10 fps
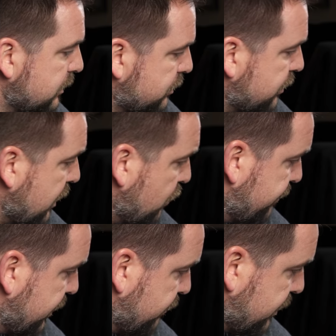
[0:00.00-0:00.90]
So that would
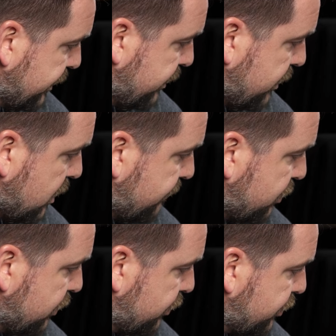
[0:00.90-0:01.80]
be a really good
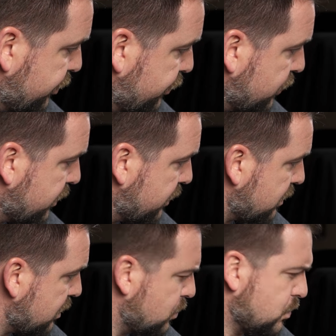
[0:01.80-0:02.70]
option too. And
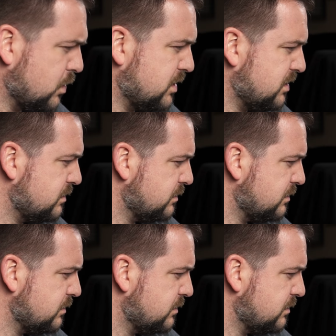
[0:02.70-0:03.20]
oh, what?